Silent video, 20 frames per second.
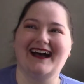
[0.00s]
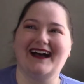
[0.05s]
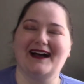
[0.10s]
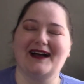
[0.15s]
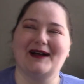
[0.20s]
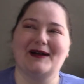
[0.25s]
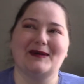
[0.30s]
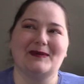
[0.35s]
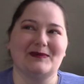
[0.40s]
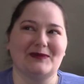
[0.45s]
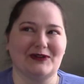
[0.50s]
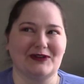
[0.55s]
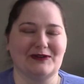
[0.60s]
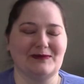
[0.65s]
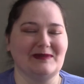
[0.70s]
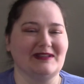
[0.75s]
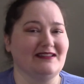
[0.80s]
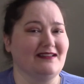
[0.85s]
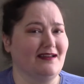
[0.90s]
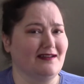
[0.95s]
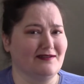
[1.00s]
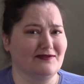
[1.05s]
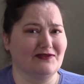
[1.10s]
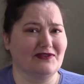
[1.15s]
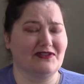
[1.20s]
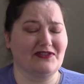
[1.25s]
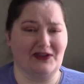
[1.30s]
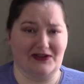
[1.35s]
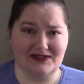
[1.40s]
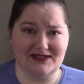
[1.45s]
There can be a lot of
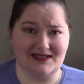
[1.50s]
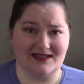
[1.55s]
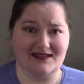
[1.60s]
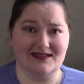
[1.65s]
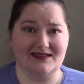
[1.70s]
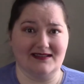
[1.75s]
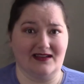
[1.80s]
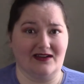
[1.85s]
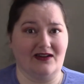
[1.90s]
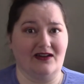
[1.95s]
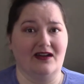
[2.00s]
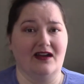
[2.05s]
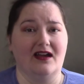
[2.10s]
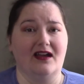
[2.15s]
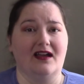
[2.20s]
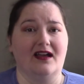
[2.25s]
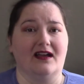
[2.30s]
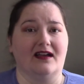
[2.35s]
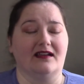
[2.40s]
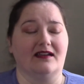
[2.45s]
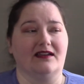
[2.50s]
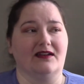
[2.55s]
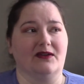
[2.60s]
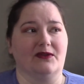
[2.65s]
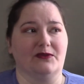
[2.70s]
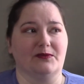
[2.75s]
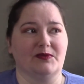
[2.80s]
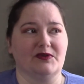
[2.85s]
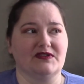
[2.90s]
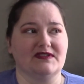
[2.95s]
catharsis there. You
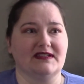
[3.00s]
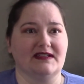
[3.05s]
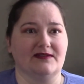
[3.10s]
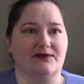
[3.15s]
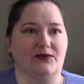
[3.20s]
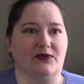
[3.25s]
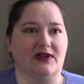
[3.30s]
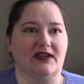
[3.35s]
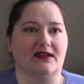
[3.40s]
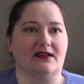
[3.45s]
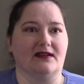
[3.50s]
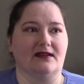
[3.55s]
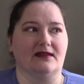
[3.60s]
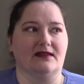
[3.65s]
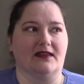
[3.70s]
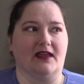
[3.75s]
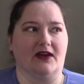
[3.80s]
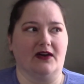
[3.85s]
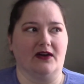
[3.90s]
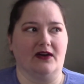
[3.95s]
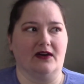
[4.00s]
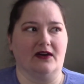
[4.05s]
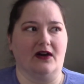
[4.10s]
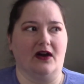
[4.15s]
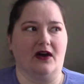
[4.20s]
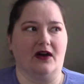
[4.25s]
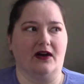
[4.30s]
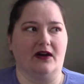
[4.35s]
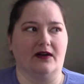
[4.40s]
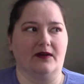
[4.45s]
know, the books that I've written, there
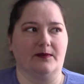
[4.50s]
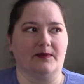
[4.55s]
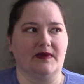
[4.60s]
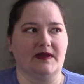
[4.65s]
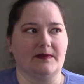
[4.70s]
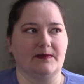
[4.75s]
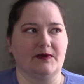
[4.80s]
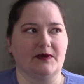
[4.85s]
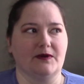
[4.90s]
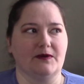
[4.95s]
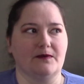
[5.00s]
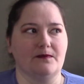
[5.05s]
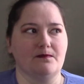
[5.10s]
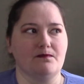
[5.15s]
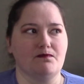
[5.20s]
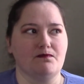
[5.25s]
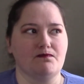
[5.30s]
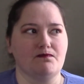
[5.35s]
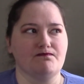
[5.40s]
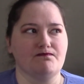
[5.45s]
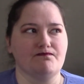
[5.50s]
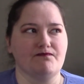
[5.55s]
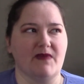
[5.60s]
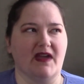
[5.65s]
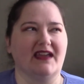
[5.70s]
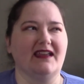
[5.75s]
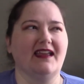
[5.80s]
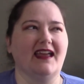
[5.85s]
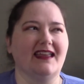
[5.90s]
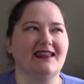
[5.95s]
are people,
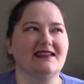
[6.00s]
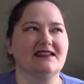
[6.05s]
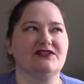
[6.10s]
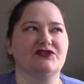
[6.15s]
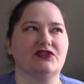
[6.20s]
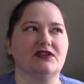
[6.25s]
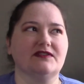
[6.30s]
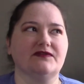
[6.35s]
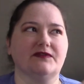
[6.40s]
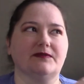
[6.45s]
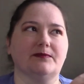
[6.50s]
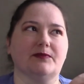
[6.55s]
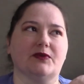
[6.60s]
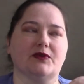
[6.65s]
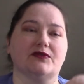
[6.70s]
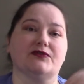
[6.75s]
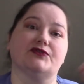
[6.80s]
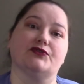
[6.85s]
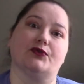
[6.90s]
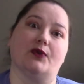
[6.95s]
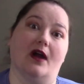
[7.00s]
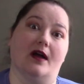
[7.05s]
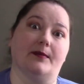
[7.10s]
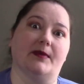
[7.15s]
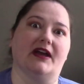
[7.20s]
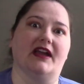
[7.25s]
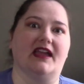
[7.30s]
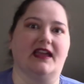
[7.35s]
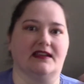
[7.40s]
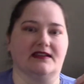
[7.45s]
and this draws from both
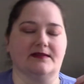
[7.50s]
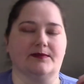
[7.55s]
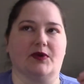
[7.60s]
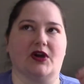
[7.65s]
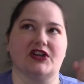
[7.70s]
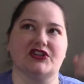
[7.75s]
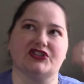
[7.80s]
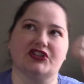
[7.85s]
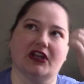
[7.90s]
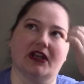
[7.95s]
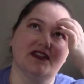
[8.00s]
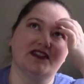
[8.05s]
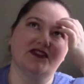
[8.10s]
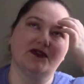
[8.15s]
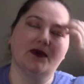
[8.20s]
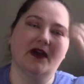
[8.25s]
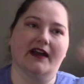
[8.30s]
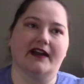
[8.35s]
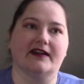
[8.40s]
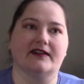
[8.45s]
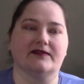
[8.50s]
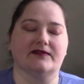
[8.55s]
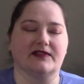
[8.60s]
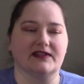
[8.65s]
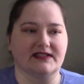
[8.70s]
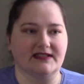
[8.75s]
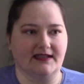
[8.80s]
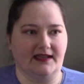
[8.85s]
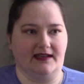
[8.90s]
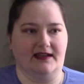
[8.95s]
trauma and depression. I do have a
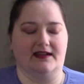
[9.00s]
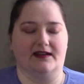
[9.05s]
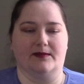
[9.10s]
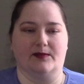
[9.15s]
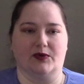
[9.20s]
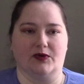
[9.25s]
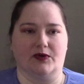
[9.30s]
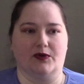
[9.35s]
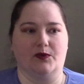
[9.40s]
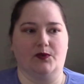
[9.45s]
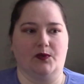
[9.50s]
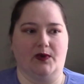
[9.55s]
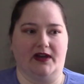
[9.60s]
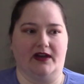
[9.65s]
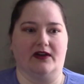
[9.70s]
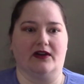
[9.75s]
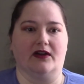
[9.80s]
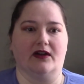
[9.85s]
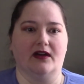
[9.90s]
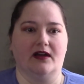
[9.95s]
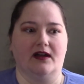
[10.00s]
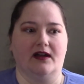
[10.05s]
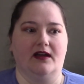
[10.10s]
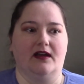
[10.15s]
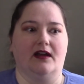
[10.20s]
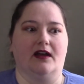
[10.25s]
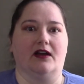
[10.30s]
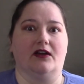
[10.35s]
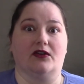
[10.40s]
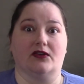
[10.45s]
scene in a book where
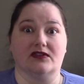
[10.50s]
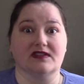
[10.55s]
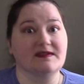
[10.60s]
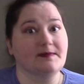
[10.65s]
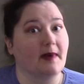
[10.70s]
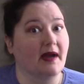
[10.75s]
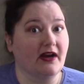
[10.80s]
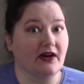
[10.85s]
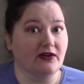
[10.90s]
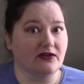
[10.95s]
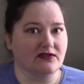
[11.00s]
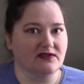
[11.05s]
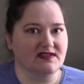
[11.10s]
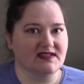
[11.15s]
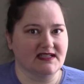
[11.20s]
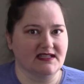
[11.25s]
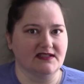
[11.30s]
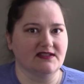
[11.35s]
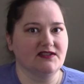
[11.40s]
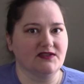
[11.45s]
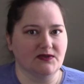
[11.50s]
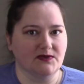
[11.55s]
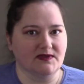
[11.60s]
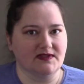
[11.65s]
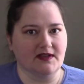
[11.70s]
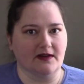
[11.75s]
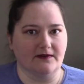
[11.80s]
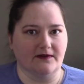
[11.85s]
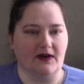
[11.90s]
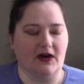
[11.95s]
a girl spirals into
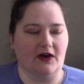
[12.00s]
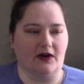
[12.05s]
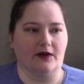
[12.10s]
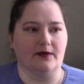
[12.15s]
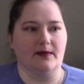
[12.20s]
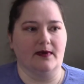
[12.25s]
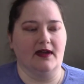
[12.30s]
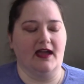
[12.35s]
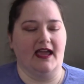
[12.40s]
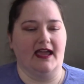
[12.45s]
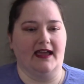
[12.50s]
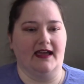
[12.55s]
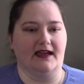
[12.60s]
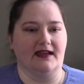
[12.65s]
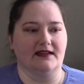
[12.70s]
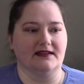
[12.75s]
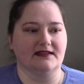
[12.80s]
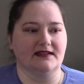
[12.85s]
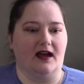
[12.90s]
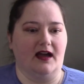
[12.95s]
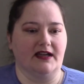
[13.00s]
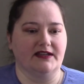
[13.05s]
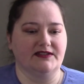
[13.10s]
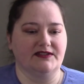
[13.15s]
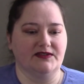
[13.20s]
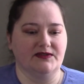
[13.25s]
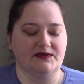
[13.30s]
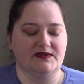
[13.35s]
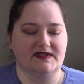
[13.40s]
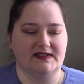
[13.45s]
self-harm, and I
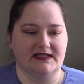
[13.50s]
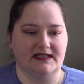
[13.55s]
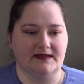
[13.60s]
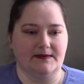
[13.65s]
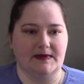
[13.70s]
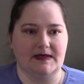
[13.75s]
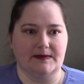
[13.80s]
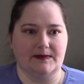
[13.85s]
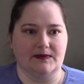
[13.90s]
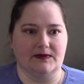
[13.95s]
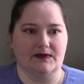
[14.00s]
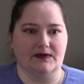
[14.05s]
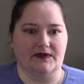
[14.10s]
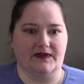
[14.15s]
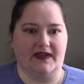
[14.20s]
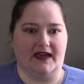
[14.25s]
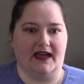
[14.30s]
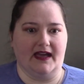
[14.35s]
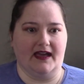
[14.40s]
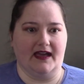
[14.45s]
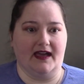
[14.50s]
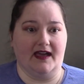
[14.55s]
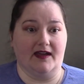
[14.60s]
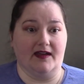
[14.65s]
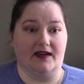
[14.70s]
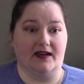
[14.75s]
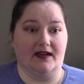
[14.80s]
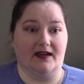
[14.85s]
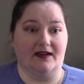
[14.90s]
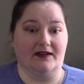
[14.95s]
do see people that
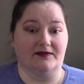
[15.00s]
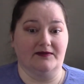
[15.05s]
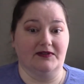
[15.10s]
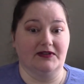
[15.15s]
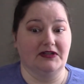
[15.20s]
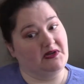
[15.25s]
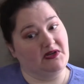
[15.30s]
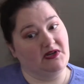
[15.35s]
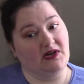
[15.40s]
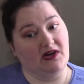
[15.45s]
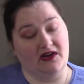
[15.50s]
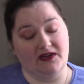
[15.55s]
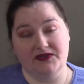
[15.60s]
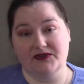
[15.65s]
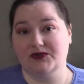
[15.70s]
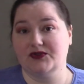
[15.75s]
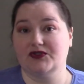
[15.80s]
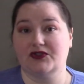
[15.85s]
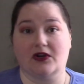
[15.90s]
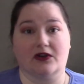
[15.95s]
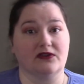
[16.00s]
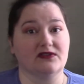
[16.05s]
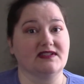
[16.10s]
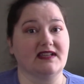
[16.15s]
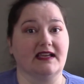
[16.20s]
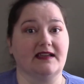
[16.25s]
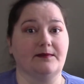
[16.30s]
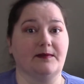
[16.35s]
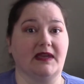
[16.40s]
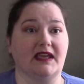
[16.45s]
have gone through struggles
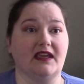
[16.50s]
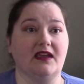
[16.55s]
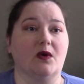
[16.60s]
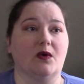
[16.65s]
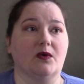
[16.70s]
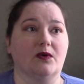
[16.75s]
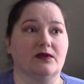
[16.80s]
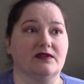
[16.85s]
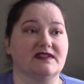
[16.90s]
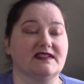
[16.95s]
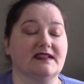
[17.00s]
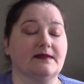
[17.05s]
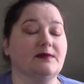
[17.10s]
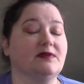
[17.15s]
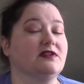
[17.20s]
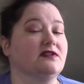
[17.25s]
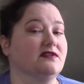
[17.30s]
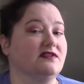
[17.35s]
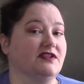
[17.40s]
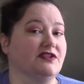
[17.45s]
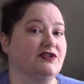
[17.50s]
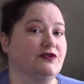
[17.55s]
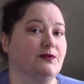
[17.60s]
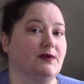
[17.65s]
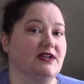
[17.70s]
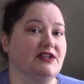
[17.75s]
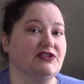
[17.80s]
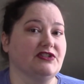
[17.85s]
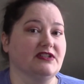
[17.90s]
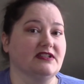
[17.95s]
like me or similar
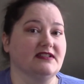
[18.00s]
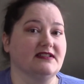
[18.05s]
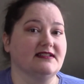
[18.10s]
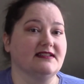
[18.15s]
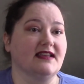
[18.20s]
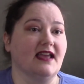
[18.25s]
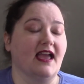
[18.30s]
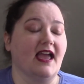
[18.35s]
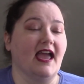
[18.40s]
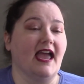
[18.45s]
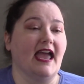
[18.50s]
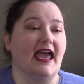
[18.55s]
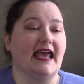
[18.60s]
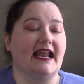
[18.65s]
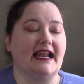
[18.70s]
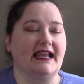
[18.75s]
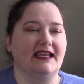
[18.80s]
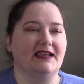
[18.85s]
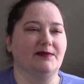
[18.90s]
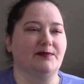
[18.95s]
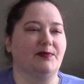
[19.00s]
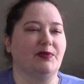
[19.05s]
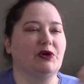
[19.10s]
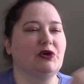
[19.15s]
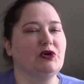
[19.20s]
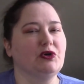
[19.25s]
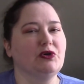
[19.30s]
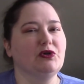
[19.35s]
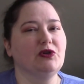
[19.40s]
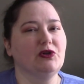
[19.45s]
situations, and I can
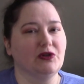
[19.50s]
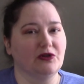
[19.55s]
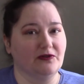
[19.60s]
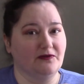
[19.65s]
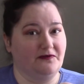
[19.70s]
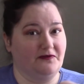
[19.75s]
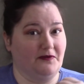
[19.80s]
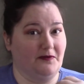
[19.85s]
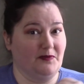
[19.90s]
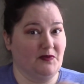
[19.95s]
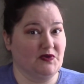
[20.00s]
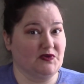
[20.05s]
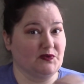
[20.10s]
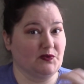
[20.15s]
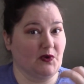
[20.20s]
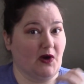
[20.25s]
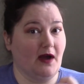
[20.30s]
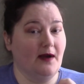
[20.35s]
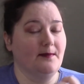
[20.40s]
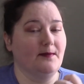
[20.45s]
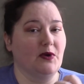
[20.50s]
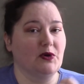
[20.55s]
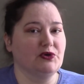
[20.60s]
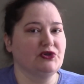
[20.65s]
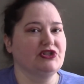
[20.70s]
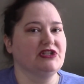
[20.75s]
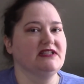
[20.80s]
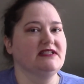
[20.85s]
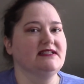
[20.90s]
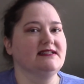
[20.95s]
pull from those raw
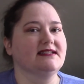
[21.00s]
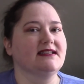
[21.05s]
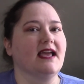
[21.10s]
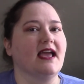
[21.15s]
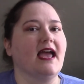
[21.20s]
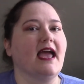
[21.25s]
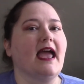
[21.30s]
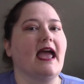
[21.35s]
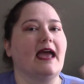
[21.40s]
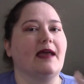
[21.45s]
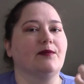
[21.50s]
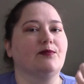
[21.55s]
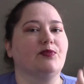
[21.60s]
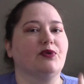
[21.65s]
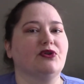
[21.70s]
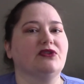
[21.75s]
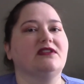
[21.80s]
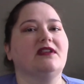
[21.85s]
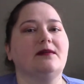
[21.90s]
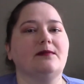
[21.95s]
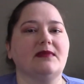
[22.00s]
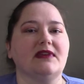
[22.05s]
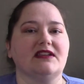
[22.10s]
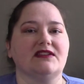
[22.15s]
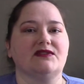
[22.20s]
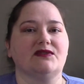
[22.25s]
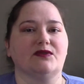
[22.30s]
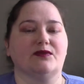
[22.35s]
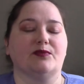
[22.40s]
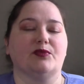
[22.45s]
emotions and put them
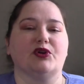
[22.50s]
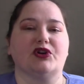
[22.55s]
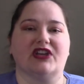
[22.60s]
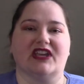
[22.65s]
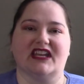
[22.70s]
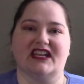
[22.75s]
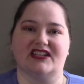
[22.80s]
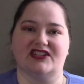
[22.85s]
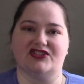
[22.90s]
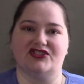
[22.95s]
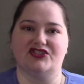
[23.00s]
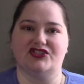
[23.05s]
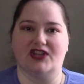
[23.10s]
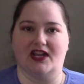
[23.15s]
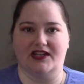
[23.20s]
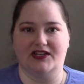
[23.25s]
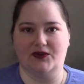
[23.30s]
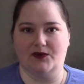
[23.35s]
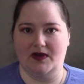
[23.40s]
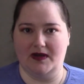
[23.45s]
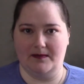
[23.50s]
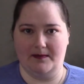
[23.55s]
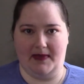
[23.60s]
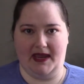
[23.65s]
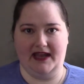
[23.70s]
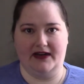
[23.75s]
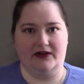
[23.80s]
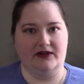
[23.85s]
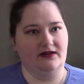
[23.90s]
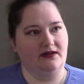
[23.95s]
into a book in a genuine
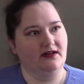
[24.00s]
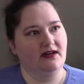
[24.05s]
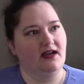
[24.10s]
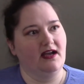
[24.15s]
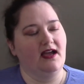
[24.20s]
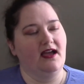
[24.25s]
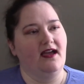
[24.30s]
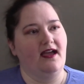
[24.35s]
manner.